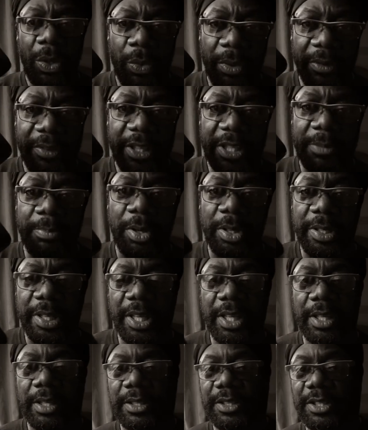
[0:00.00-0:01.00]
with this
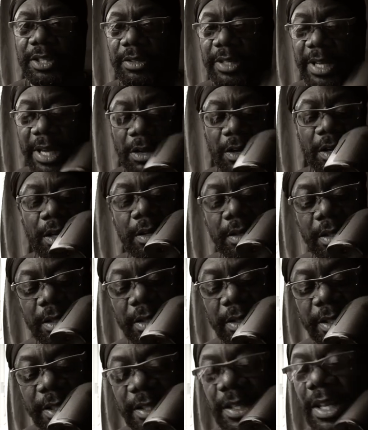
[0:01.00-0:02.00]
body. So now
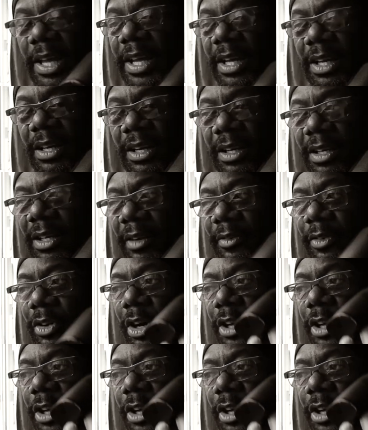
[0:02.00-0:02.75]
it's like I've